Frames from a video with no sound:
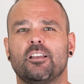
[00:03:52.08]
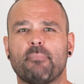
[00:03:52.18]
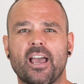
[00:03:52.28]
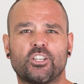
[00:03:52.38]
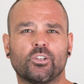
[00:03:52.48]

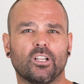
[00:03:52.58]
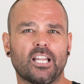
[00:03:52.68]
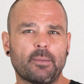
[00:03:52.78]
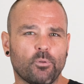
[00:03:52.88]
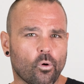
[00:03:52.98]
Make sure to
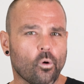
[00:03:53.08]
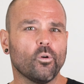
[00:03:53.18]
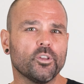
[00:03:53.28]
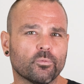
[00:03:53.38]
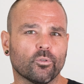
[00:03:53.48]
label
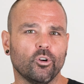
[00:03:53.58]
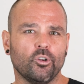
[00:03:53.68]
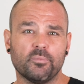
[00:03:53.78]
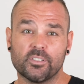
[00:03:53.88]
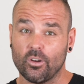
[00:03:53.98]
all your
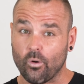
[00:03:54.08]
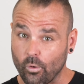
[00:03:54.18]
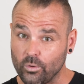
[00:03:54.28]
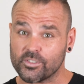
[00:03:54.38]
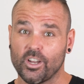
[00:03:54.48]
rooms
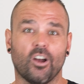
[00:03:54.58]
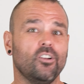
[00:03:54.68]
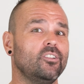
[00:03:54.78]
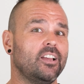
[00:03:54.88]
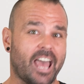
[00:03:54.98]

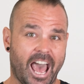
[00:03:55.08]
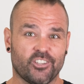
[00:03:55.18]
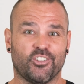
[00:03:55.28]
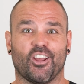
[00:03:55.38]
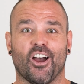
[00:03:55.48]
also
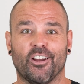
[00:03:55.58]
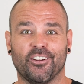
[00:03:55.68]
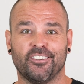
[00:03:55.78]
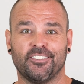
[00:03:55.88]
as you go.